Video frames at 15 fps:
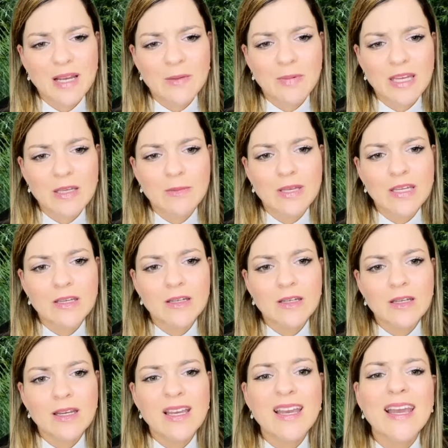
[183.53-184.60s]
my baby
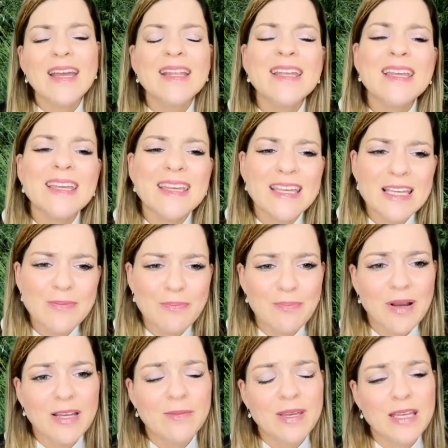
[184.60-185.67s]
and keep
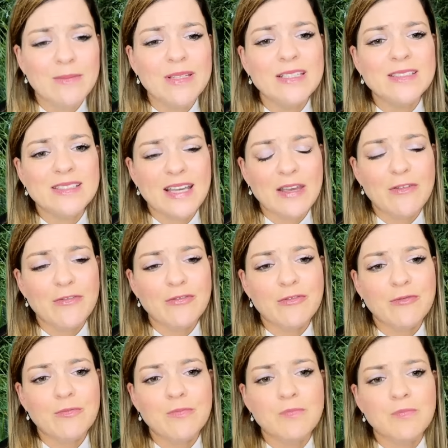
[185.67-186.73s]
my baby safe."
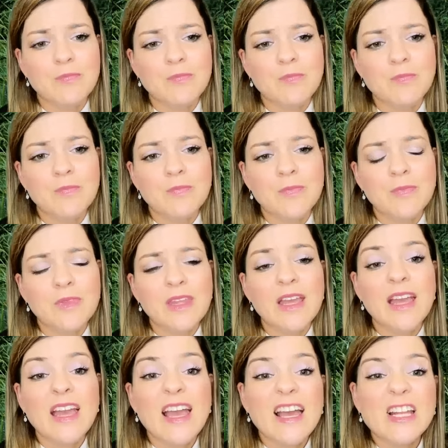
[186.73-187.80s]

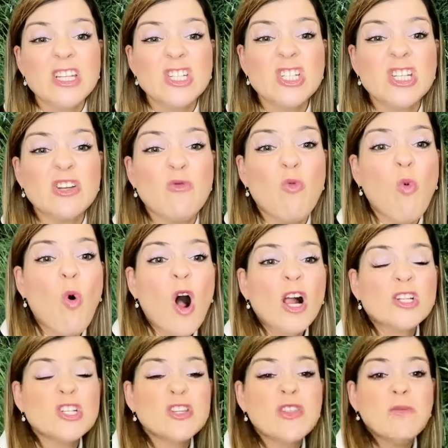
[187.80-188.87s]
And she
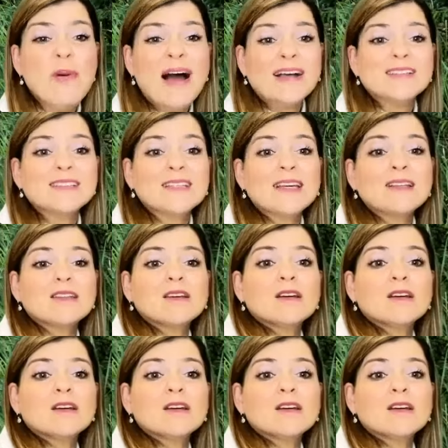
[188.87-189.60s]
watched the basket